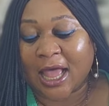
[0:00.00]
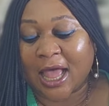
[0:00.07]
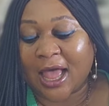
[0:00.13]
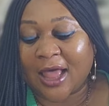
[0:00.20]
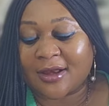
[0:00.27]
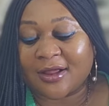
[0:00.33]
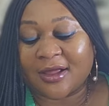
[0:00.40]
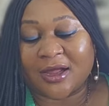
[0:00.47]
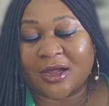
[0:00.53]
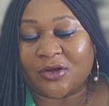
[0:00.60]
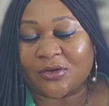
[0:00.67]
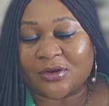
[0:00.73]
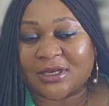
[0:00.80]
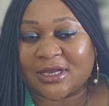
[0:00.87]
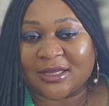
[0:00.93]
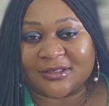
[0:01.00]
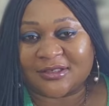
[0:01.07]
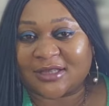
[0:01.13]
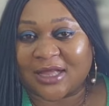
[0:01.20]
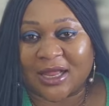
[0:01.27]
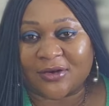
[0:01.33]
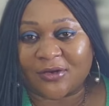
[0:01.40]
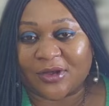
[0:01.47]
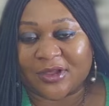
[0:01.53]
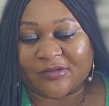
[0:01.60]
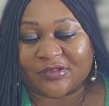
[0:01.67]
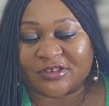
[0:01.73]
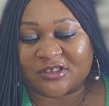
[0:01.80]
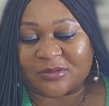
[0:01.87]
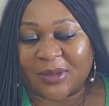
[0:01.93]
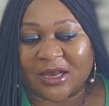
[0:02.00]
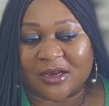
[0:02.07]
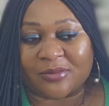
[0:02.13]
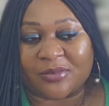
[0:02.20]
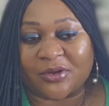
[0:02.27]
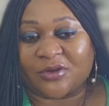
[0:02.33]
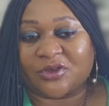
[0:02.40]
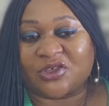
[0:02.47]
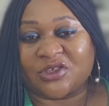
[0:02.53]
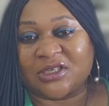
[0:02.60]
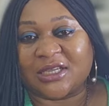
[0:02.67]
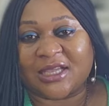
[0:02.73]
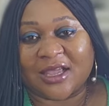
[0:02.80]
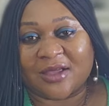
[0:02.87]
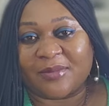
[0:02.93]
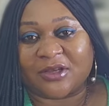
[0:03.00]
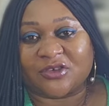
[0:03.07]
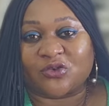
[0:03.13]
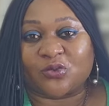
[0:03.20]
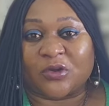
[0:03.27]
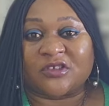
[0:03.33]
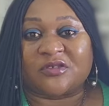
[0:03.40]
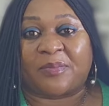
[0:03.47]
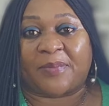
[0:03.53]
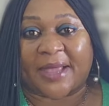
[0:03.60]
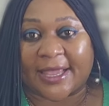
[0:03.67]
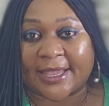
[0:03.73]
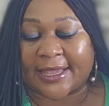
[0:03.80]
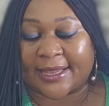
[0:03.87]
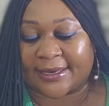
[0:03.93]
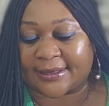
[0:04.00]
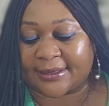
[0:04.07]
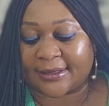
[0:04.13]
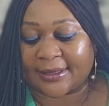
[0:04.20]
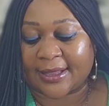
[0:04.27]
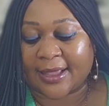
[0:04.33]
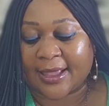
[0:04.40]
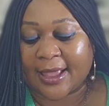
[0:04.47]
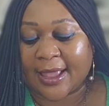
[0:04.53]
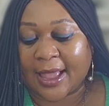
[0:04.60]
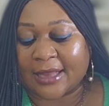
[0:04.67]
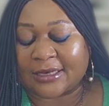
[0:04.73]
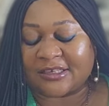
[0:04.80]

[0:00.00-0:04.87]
And her audience are not even smiling, because she came and she was begging. And